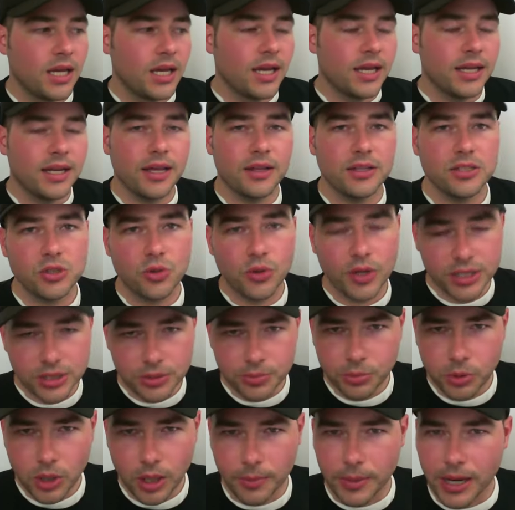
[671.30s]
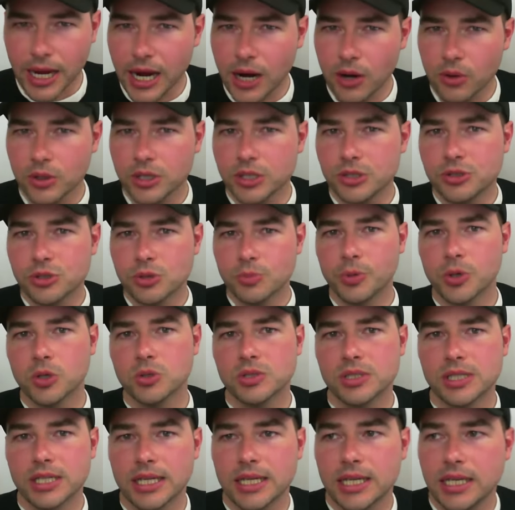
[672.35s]
Now this creates a problem. How are you
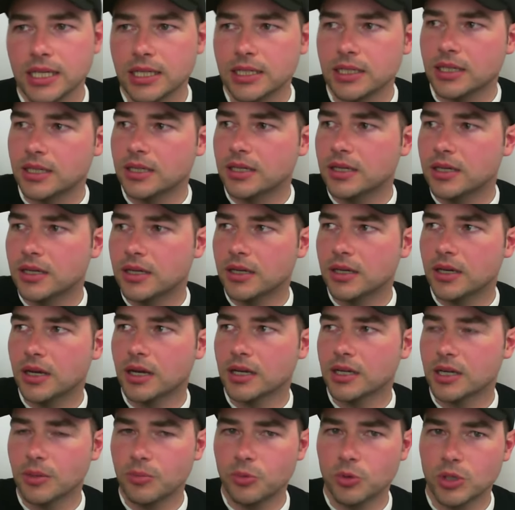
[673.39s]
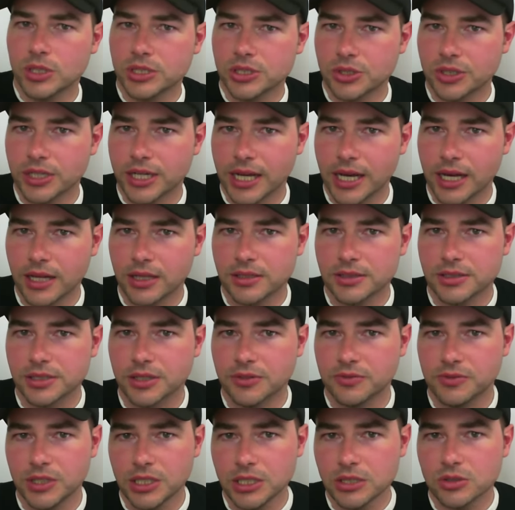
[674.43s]
supposed to heat a couple hundred gallons
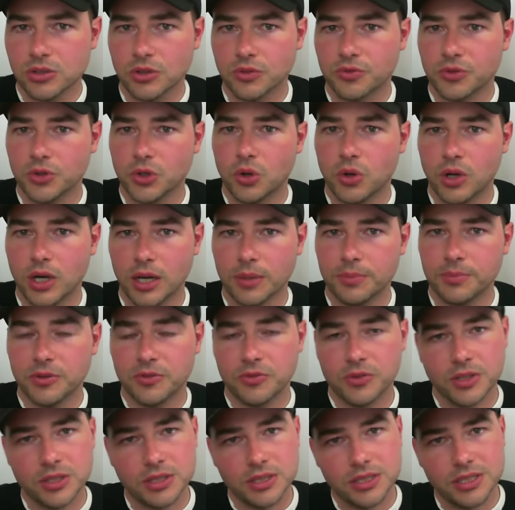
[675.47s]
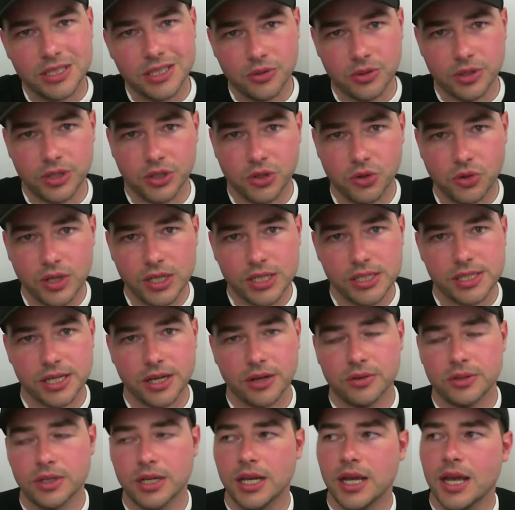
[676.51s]
of diesel fuel up if it's 0 degrees
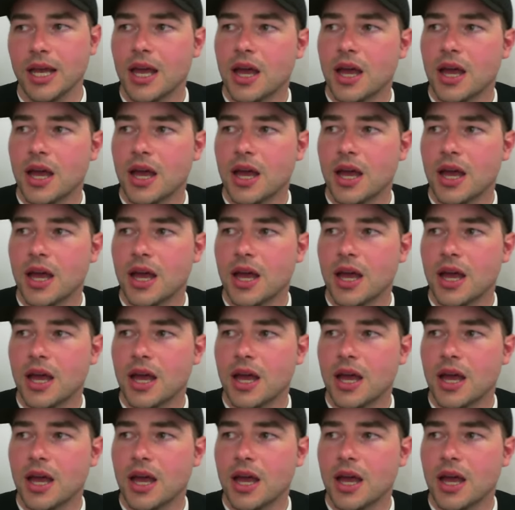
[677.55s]
out?